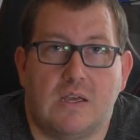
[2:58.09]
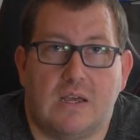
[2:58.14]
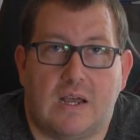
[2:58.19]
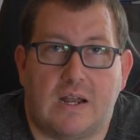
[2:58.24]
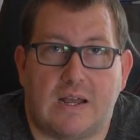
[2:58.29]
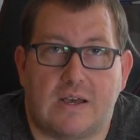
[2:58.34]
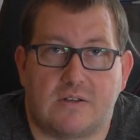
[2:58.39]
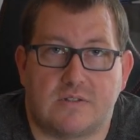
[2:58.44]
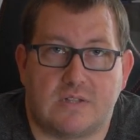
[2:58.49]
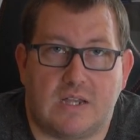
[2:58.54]

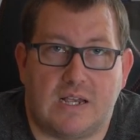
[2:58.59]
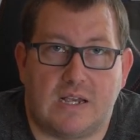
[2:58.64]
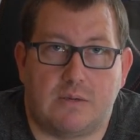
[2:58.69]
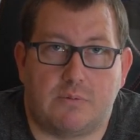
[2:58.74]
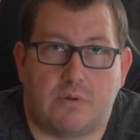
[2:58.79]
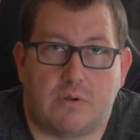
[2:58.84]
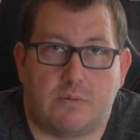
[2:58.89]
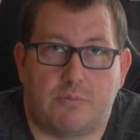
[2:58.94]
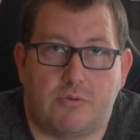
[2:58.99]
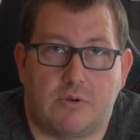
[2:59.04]
and I was
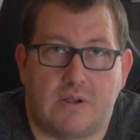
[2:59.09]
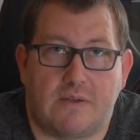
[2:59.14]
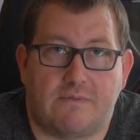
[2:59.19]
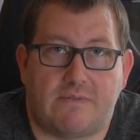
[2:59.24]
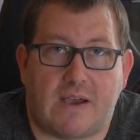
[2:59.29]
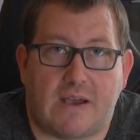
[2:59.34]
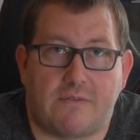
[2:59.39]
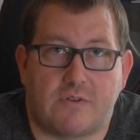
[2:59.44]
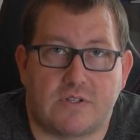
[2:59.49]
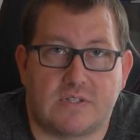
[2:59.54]
able to print
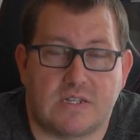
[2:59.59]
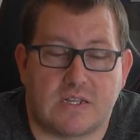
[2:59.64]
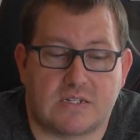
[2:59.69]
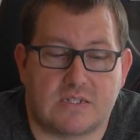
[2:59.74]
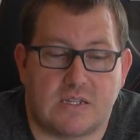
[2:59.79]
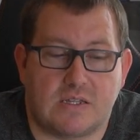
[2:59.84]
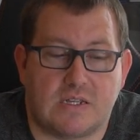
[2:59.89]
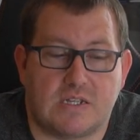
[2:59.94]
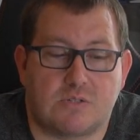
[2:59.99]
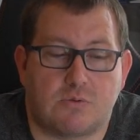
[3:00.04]
5 or
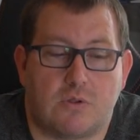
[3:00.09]
6 of these